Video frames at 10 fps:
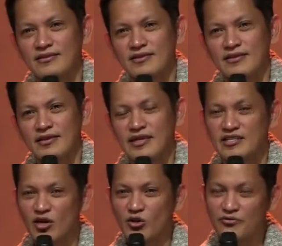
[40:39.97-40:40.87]
He is
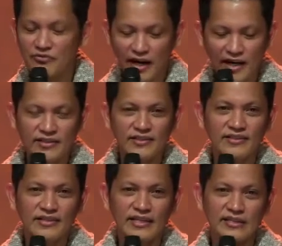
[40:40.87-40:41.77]
a good father.
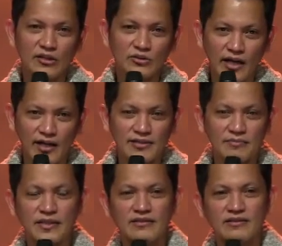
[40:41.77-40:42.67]
He is a good husband.